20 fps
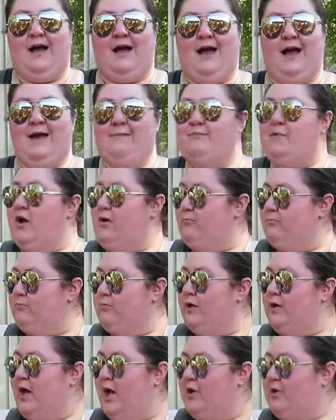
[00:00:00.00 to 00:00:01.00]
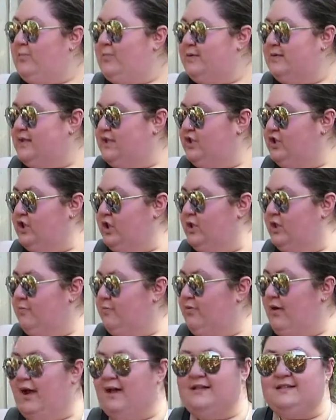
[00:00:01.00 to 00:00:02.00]
I'm not 100% sure on the
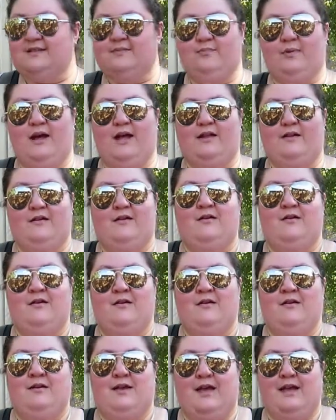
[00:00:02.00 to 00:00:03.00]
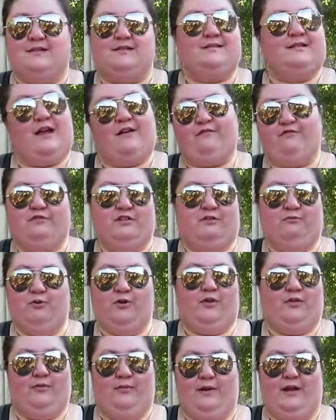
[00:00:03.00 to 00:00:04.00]
price, but it's definitely
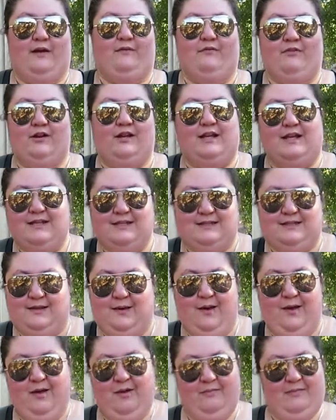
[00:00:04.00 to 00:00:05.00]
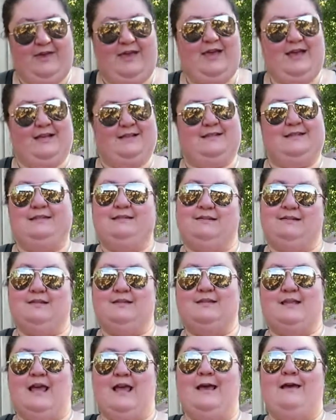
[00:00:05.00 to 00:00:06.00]
worth whatever it is because it'll
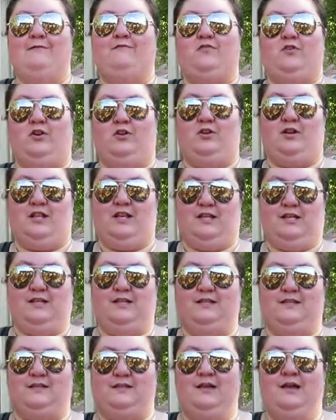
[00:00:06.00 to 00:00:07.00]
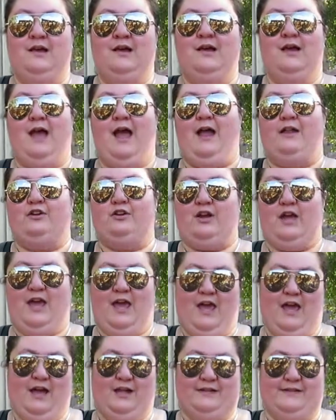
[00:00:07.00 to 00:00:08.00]
save your knees and your
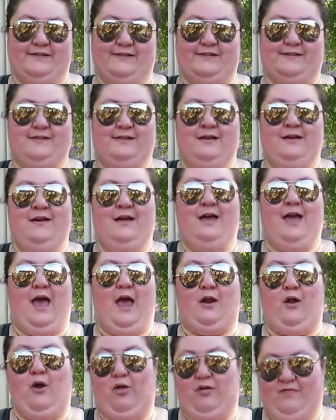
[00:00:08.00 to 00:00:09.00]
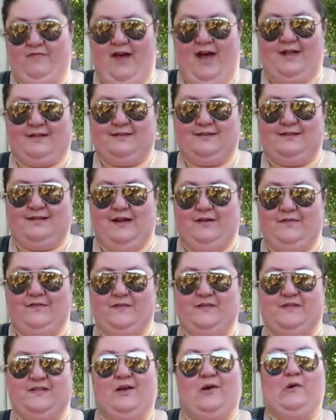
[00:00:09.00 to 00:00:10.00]
hands and all of that stuff.
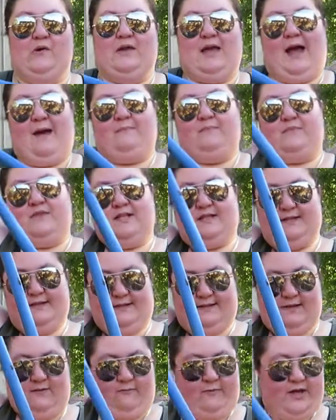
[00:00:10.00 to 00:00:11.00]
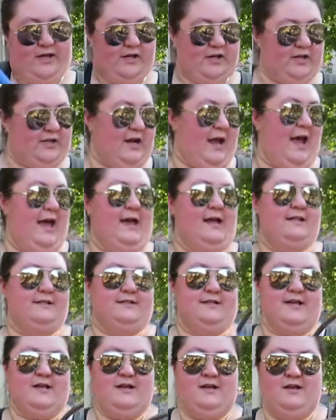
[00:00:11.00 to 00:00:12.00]
So yeah, this is a weeder,
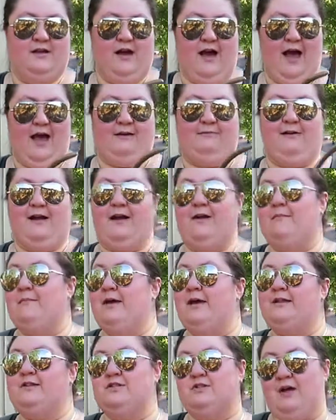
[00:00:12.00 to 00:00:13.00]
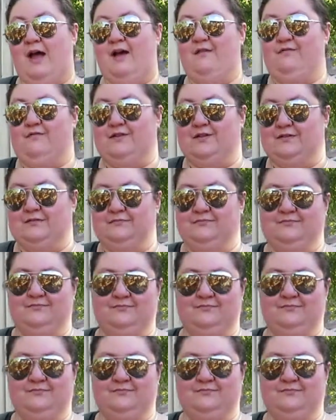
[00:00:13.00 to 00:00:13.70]
and I recommend you have one.